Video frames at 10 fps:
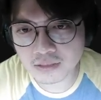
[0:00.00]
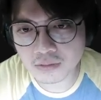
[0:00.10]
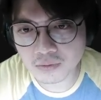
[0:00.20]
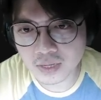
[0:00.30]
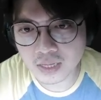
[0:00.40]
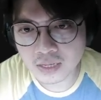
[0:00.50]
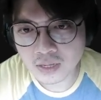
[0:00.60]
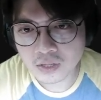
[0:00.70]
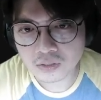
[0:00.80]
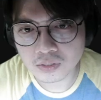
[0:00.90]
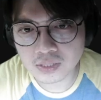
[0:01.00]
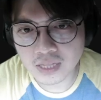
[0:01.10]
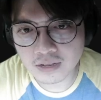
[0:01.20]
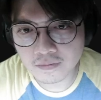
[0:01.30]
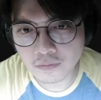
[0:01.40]
3 to
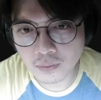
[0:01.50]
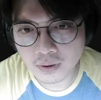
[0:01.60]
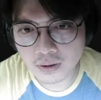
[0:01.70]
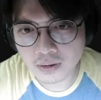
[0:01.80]
state 4,